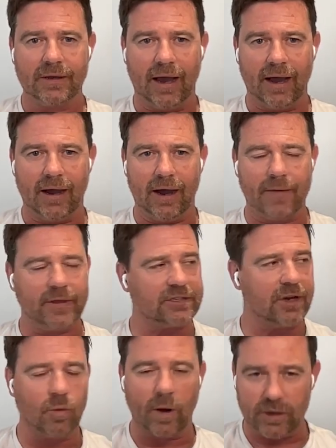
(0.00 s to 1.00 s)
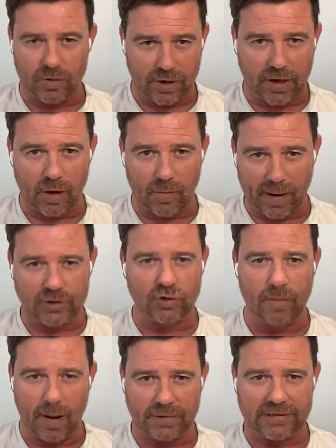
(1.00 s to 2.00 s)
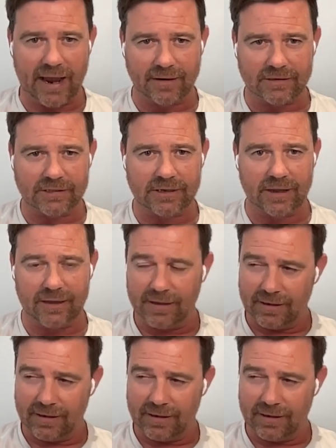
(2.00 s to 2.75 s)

Uh, and there's no way you could go back to your mum and dad and say,